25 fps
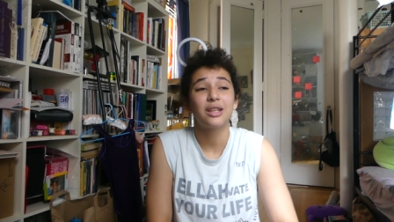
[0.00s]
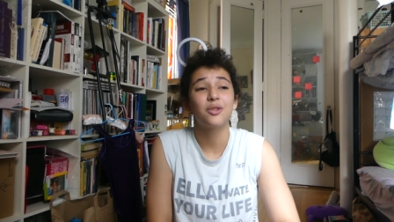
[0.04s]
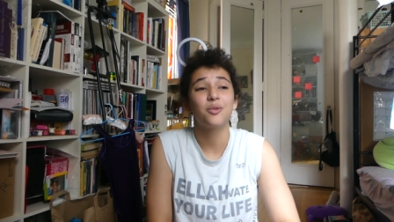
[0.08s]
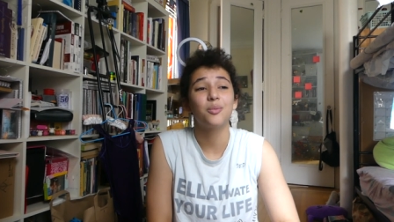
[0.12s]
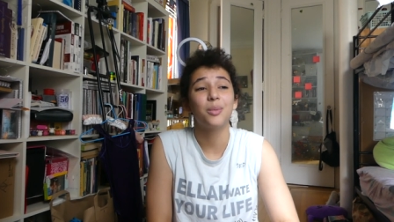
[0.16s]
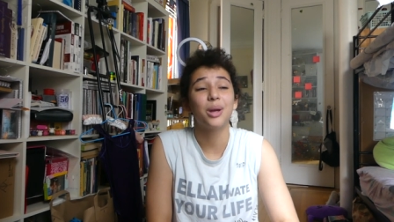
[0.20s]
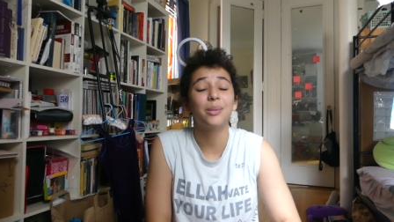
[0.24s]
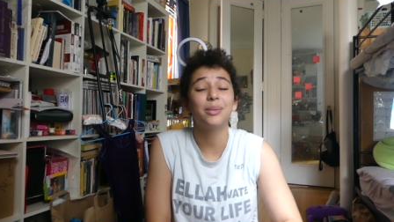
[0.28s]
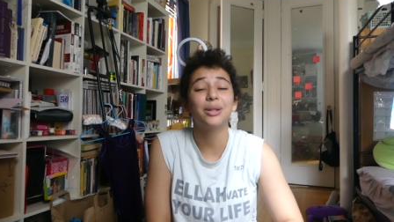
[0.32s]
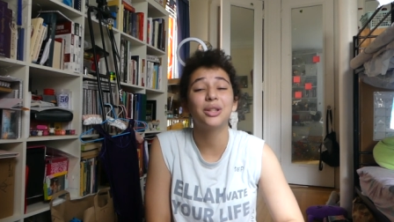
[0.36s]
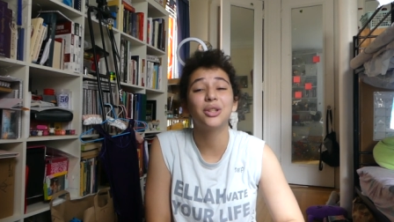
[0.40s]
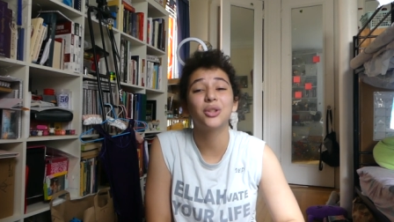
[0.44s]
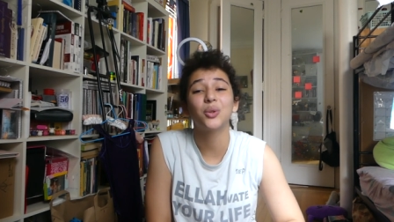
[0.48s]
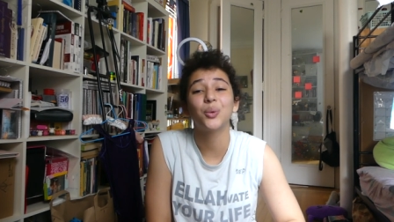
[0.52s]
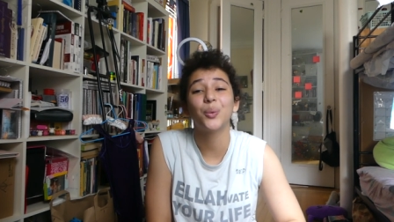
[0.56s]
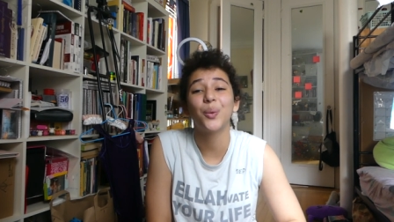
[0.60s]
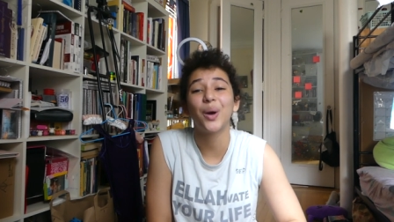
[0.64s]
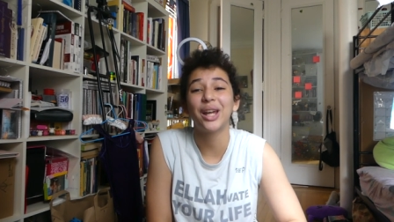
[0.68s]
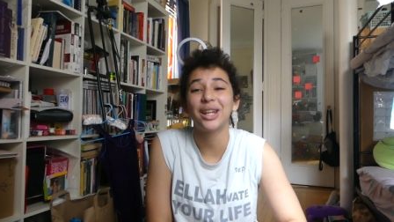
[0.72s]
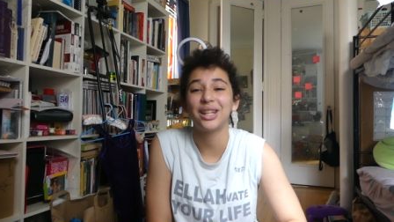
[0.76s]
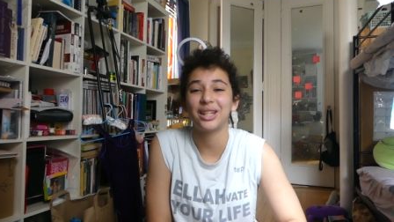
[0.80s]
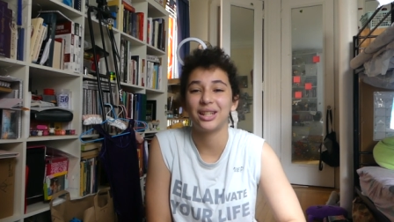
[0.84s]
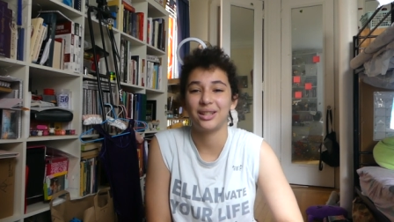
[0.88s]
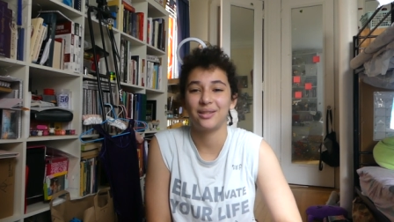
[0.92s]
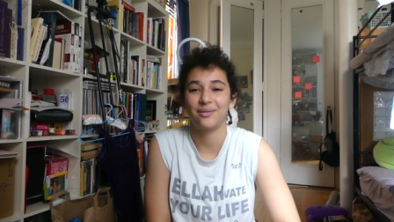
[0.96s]
You may be
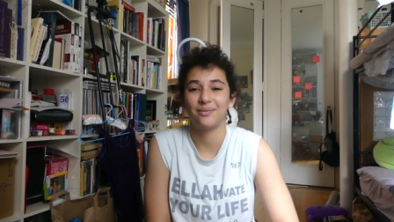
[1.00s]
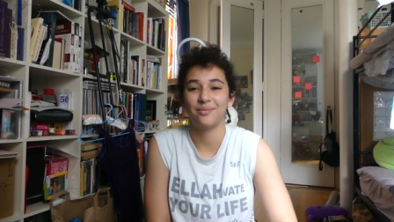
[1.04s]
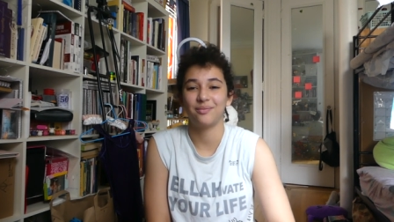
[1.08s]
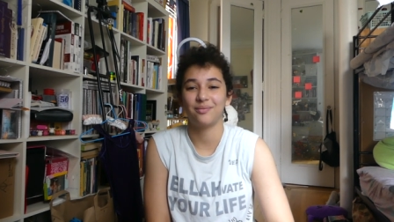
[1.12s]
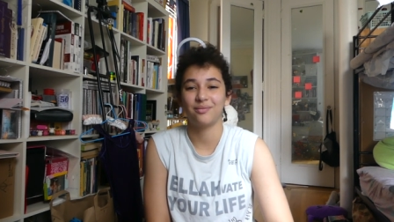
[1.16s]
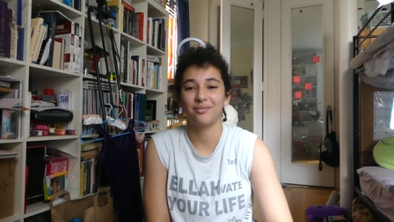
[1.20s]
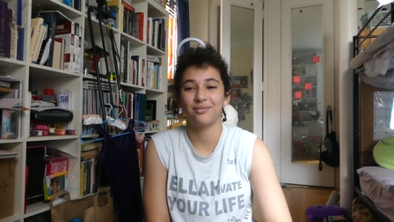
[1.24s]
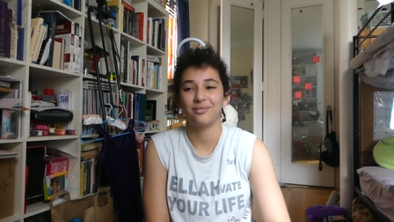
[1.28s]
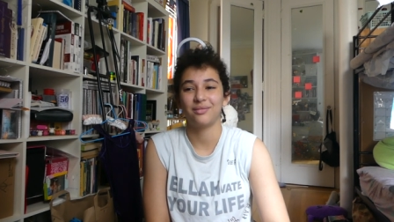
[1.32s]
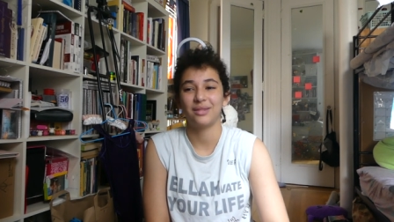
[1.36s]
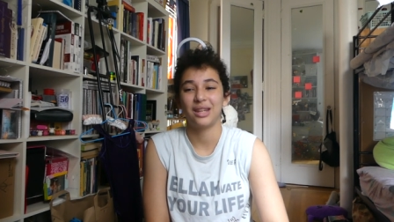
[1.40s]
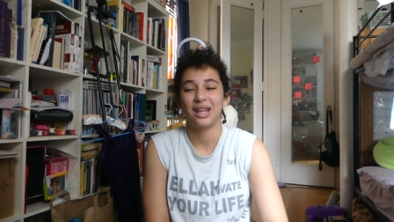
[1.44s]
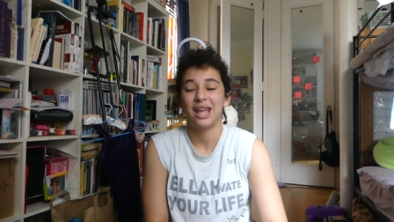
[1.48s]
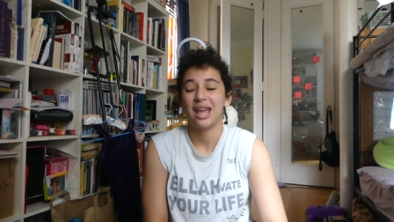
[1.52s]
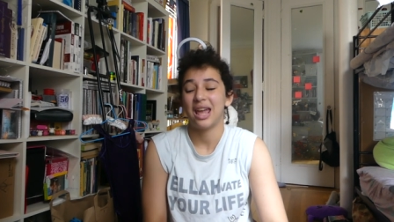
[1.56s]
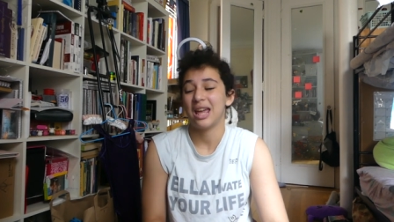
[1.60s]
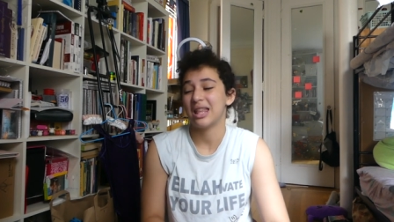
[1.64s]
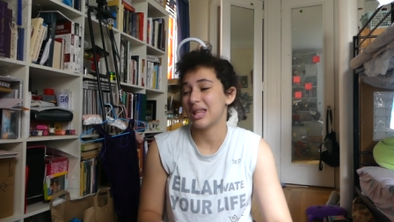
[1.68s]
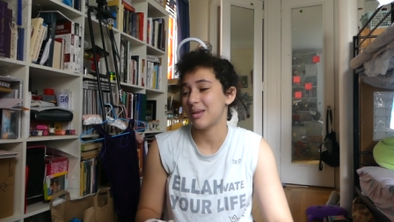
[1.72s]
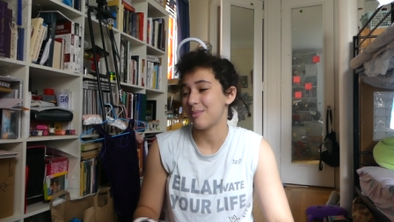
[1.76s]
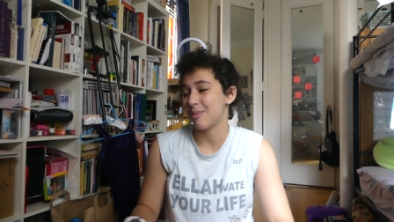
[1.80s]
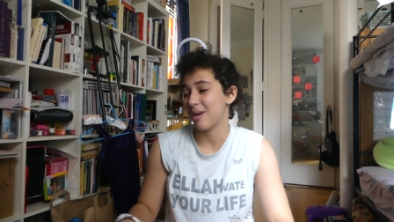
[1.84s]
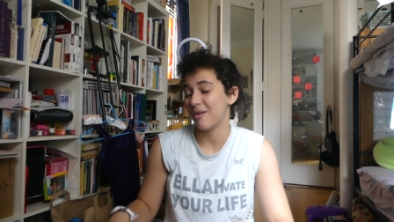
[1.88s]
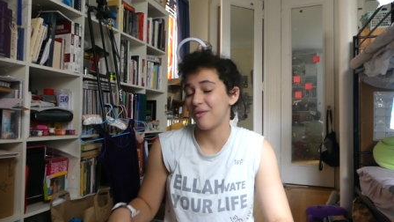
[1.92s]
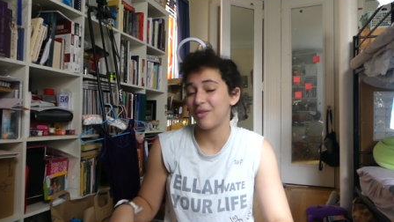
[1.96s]
sweaty,
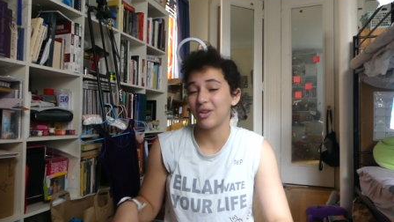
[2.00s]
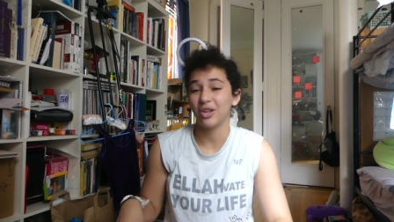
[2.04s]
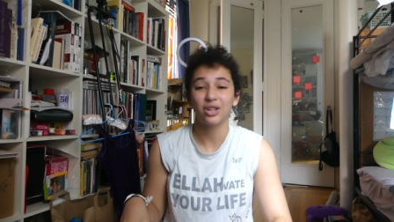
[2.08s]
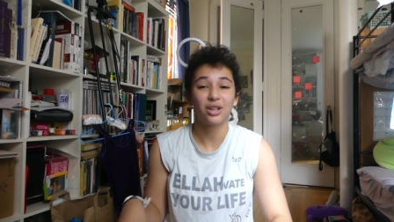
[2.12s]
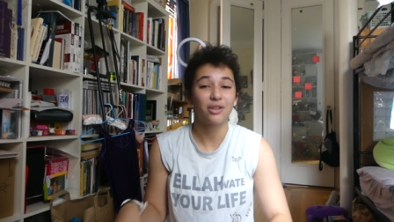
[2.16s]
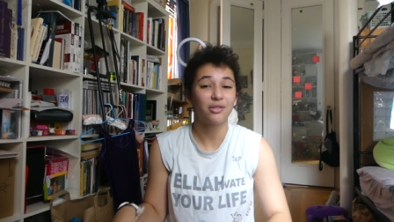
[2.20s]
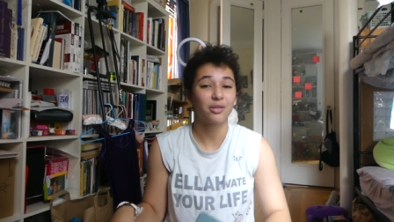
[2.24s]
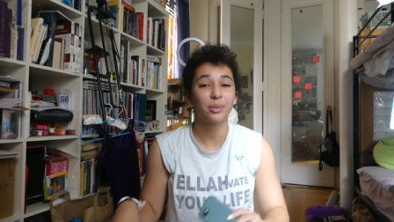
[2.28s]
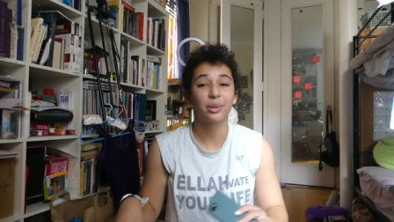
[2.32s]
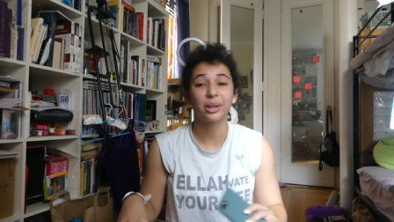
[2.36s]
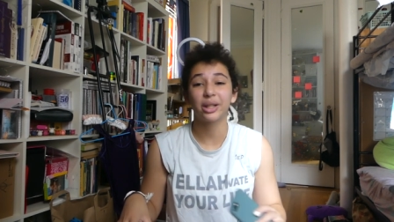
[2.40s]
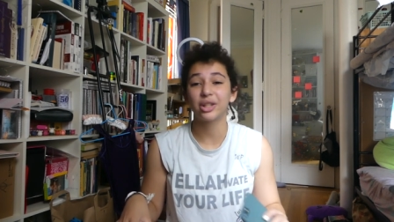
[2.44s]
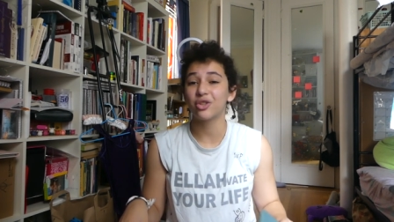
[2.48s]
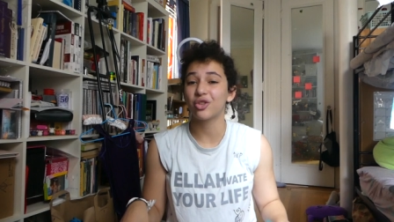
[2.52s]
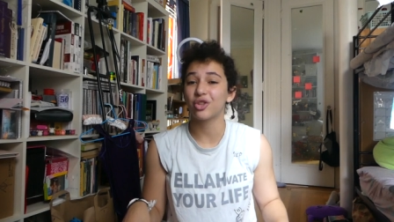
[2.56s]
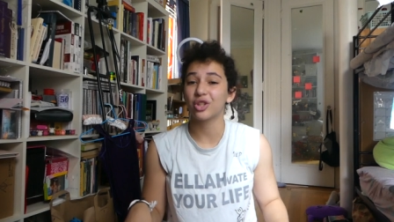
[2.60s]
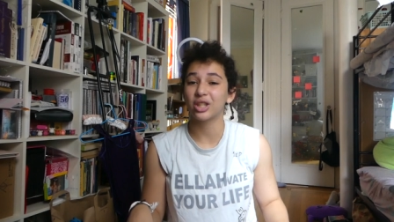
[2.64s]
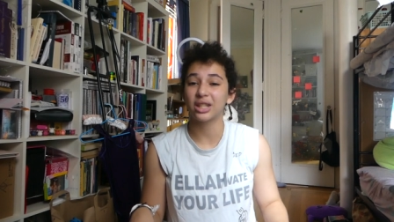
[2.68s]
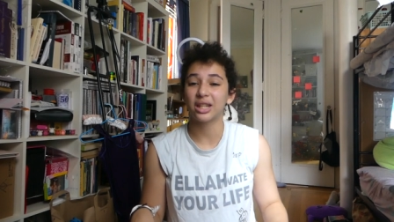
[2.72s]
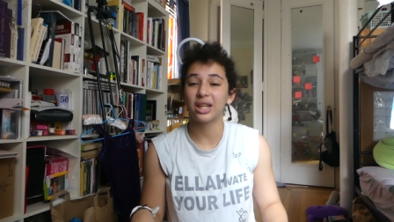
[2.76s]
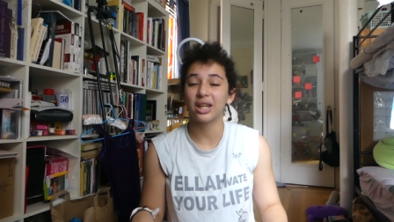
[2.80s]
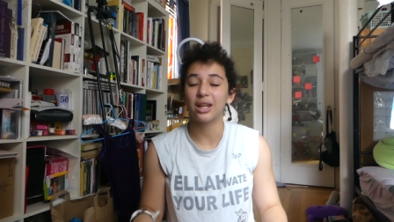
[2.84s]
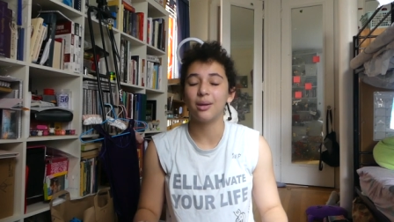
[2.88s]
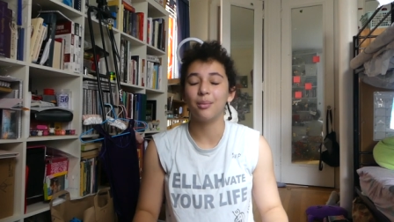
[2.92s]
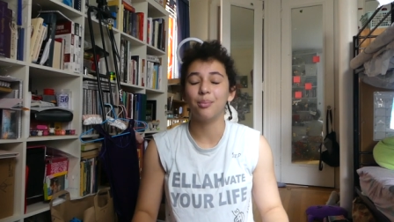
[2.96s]
and they may feel uncomfortable against your
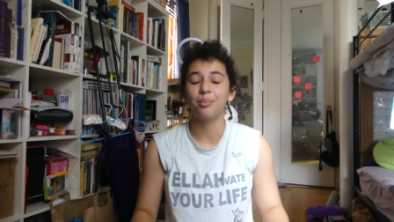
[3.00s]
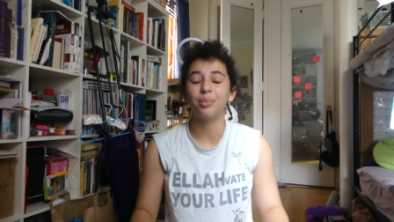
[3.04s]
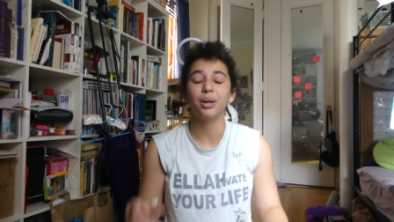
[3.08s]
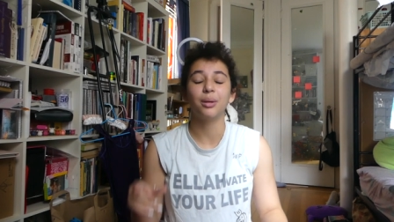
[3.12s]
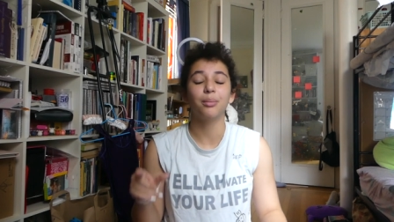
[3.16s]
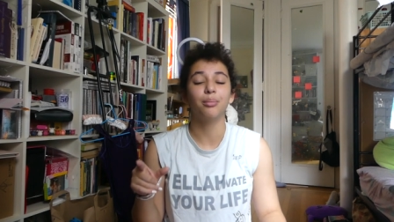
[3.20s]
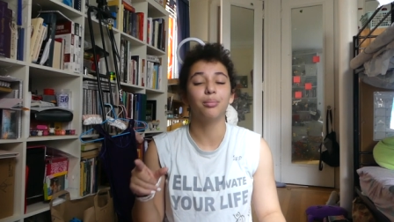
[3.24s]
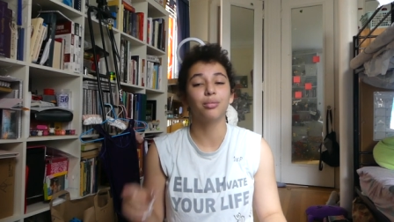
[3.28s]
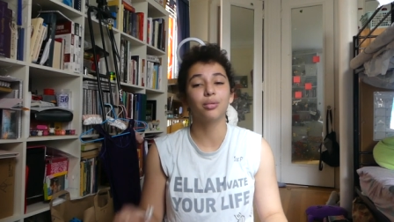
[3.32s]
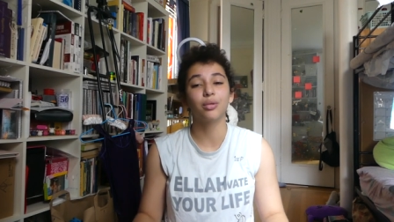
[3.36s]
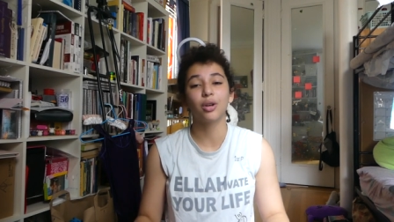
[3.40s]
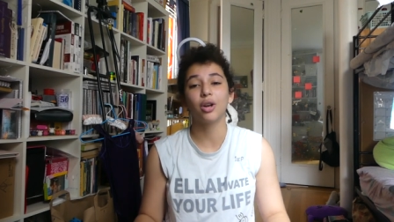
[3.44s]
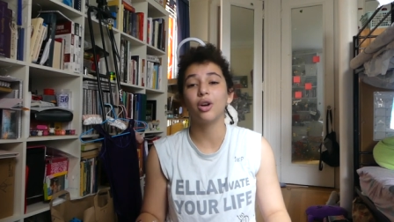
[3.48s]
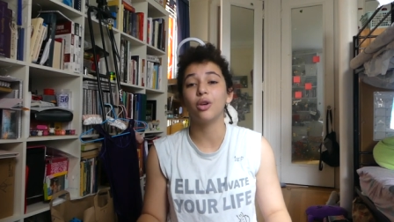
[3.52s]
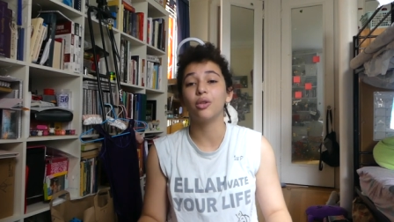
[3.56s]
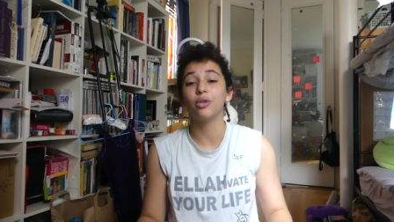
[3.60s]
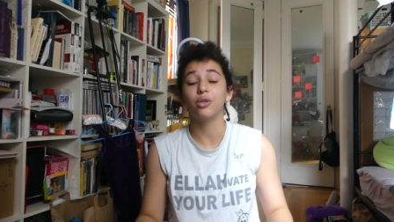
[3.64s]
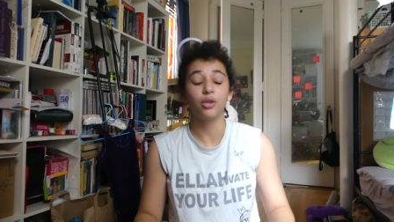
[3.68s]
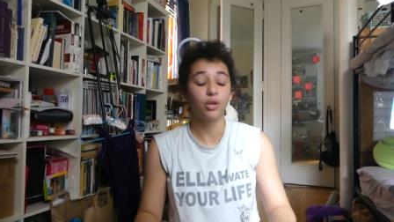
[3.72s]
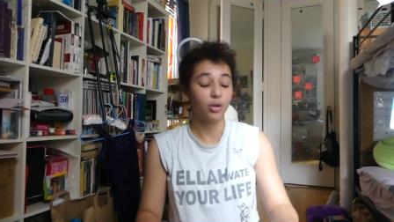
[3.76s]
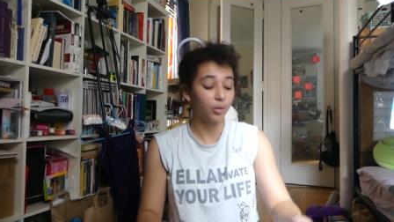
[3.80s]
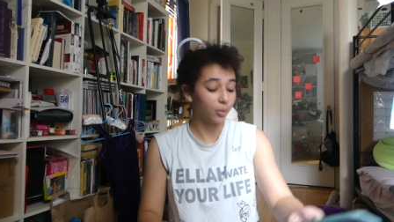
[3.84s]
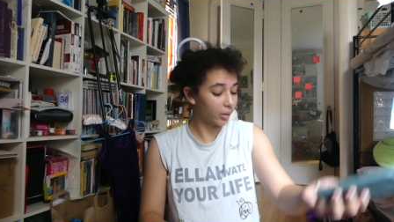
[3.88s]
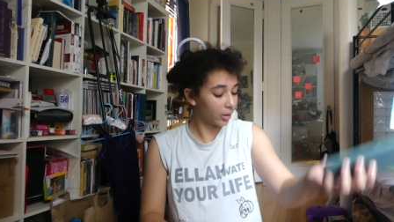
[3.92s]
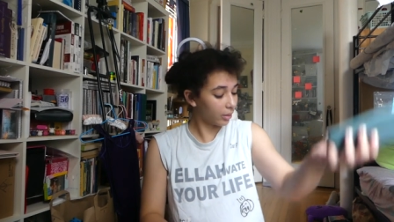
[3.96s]
skin, but bro,
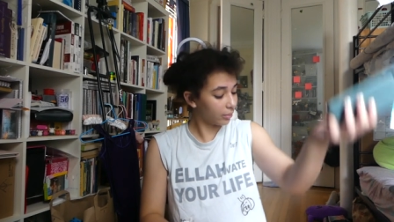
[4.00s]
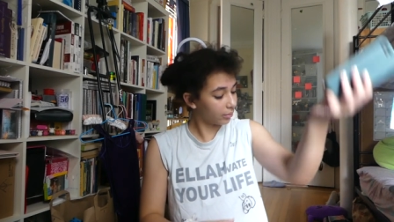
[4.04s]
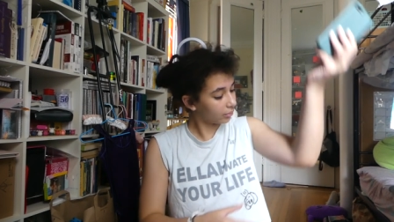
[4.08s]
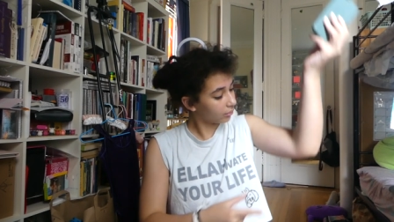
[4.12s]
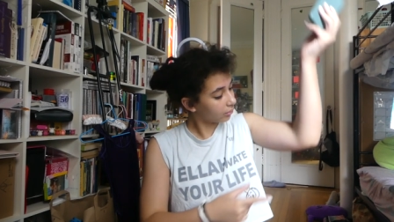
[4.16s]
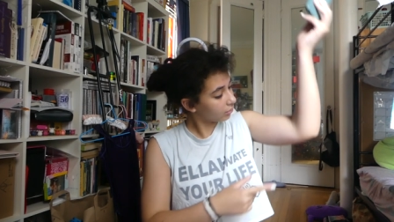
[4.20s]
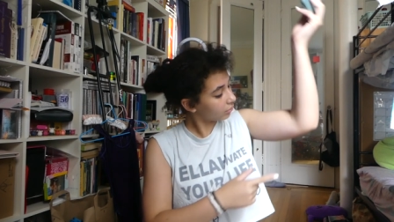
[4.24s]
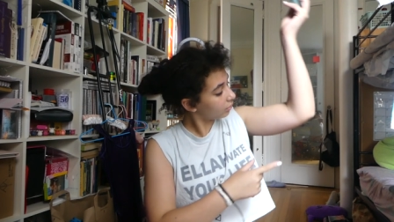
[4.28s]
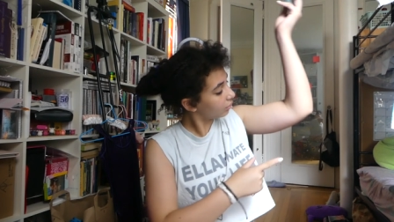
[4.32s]
you don't want